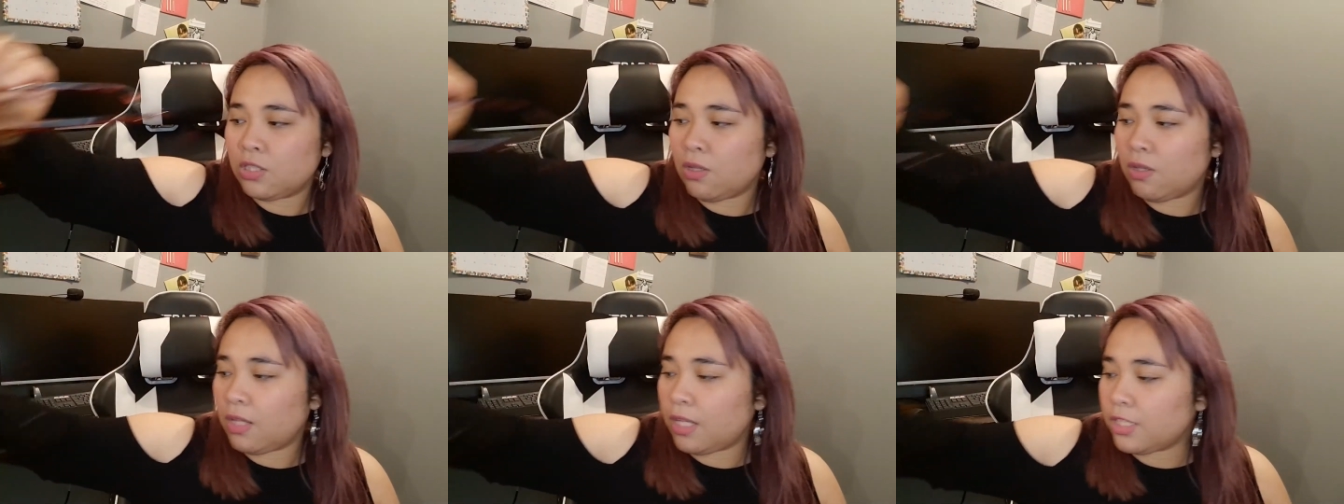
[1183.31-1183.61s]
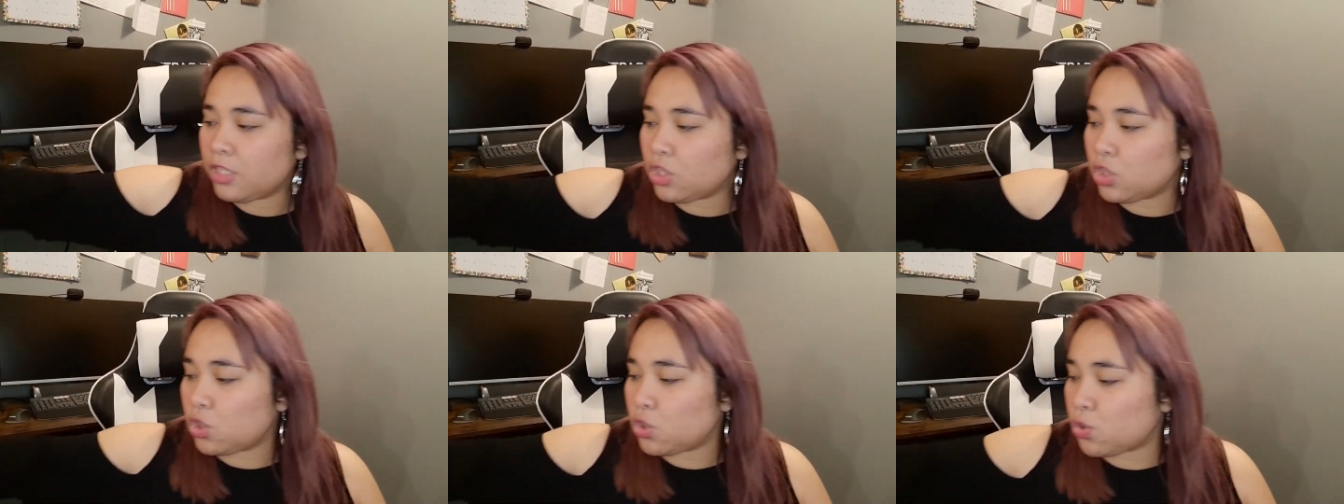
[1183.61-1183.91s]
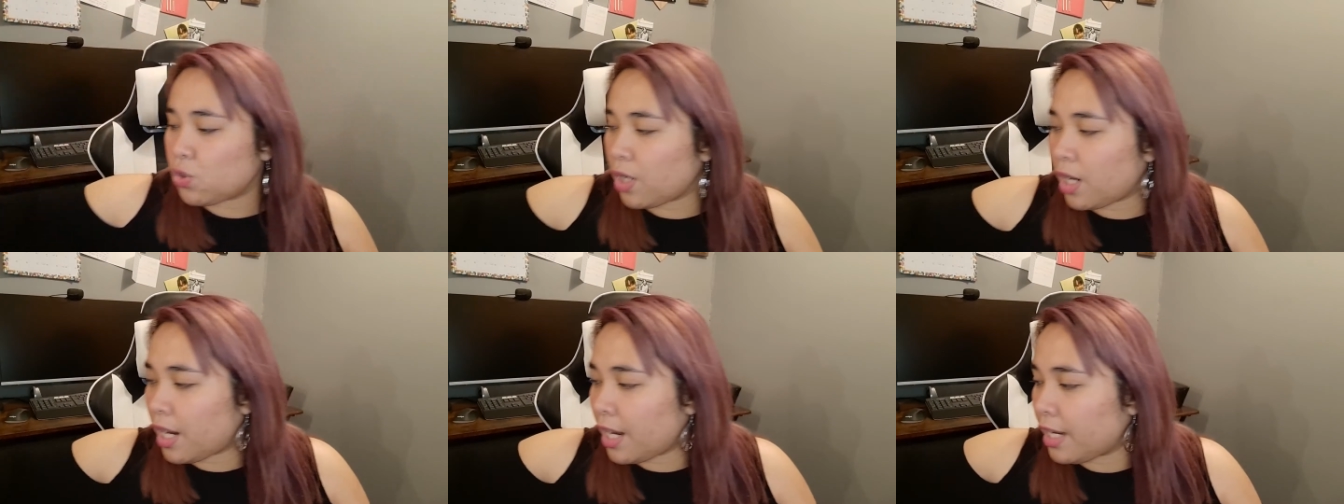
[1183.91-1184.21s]
So let's
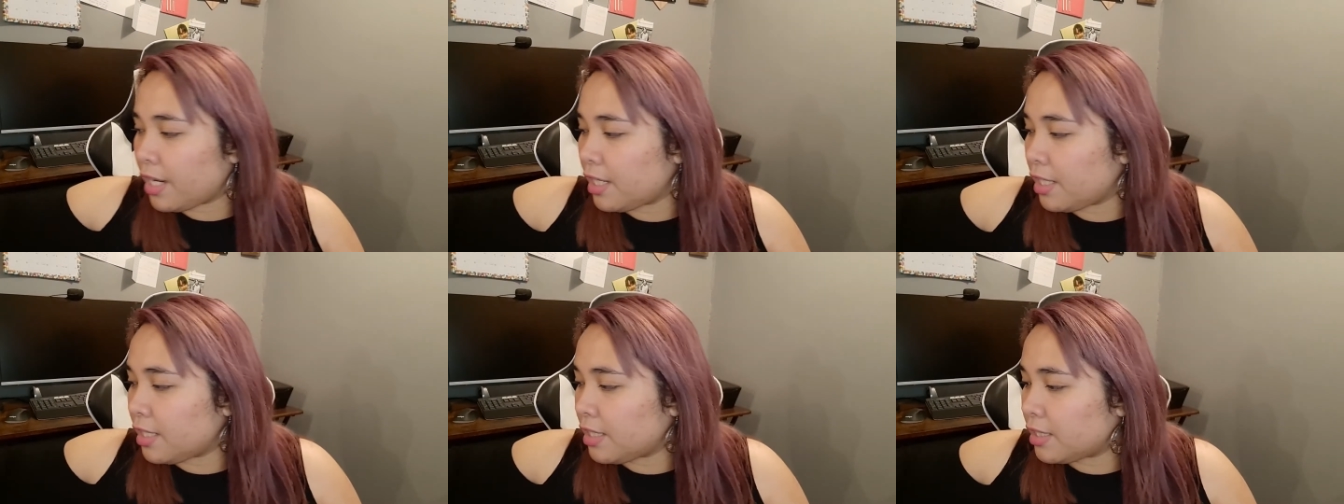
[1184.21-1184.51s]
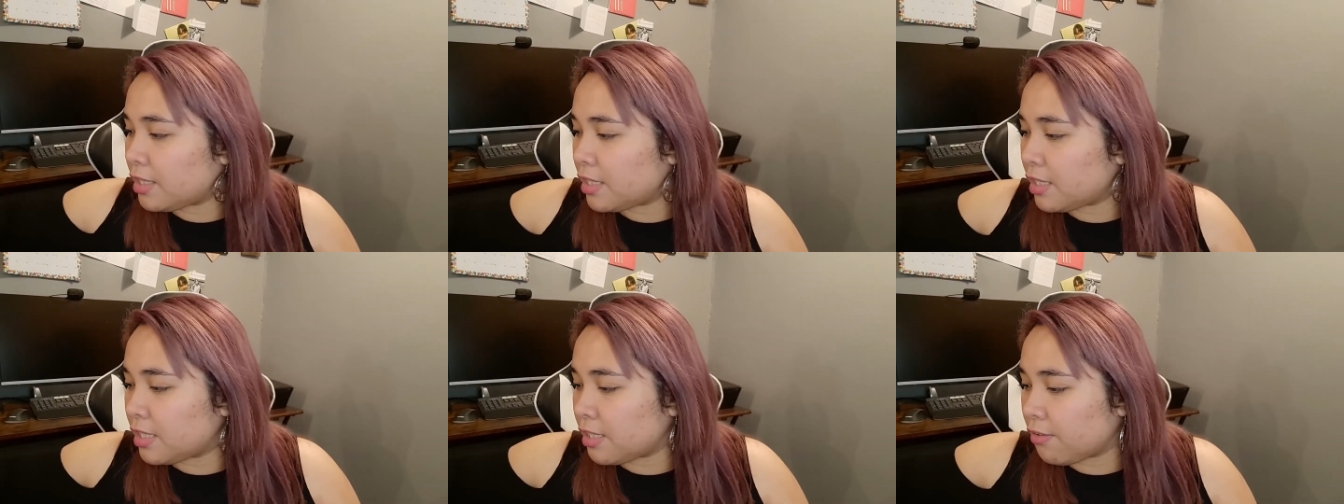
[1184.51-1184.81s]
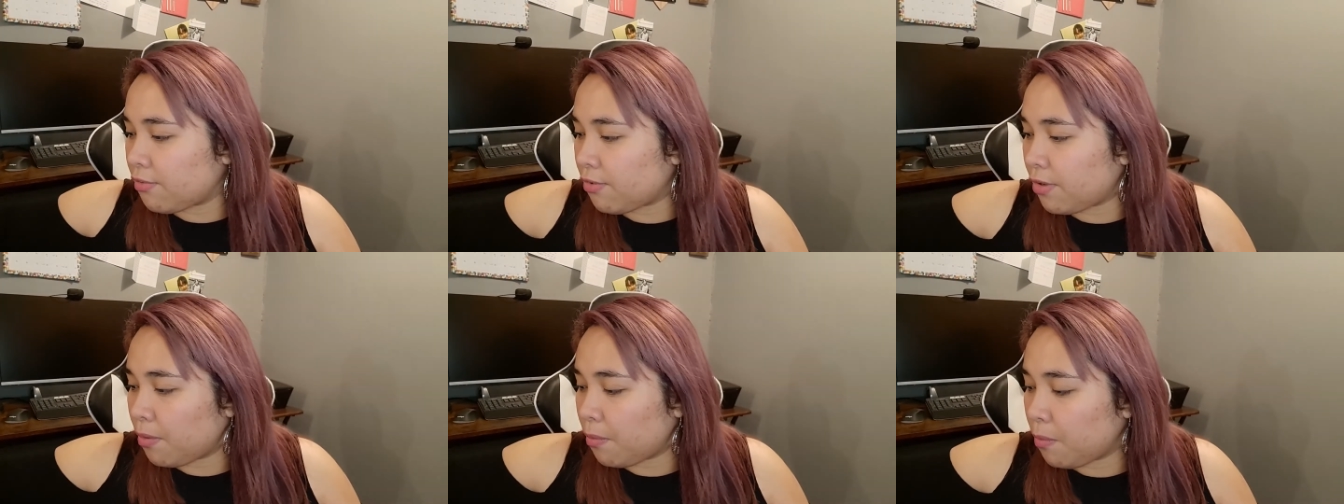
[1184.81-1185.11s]
try a
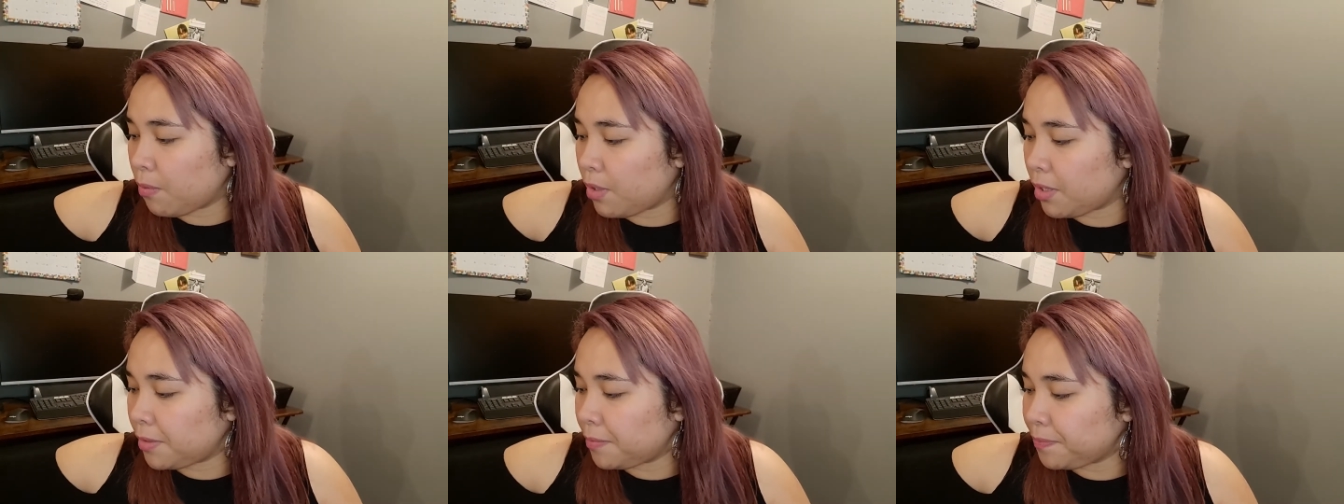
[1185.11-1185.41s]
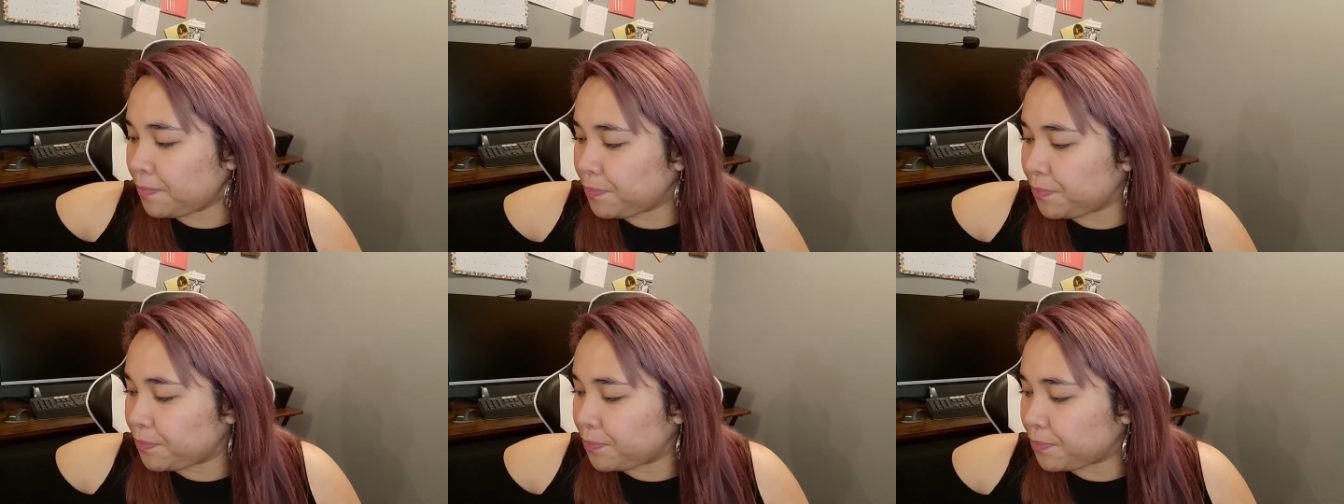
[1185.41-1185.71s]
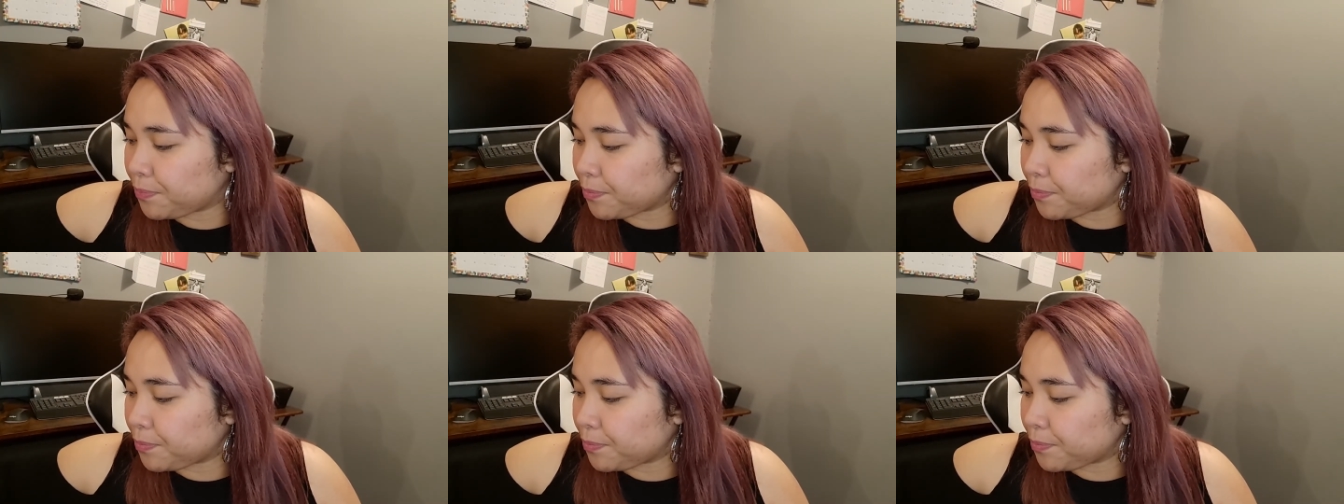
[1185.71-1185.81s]
different one.